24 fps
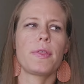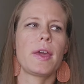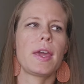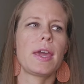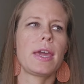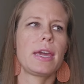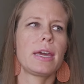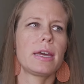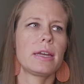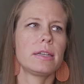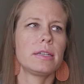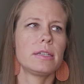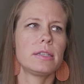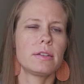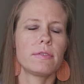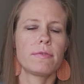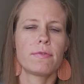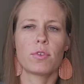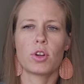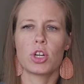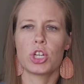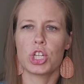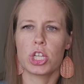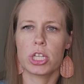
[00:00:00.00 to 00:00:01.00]
and
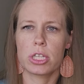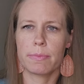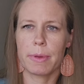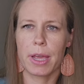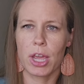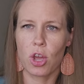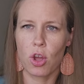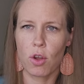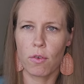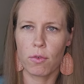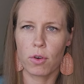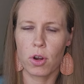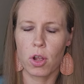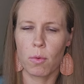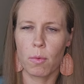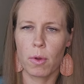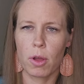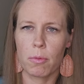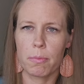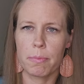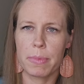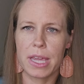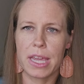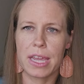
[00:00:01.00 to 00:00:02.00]
for just my overall
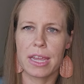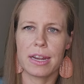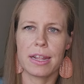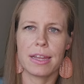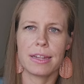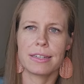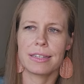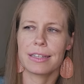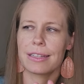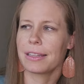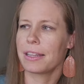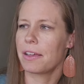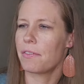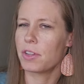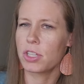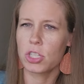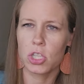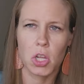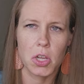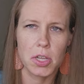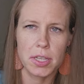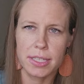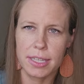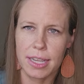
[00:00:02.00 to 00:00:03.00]
well-being and to live as
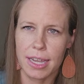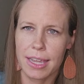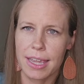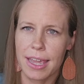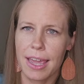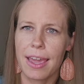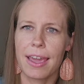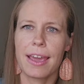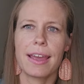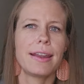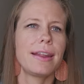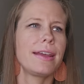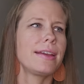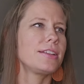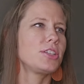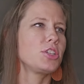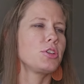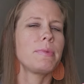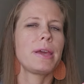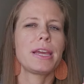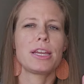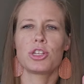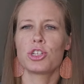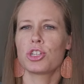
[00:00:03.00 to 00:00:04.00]
long as I can and
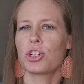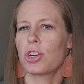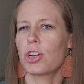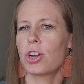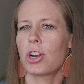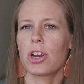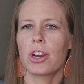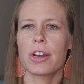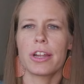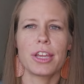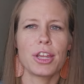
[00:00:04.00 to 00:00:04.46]
to make sure,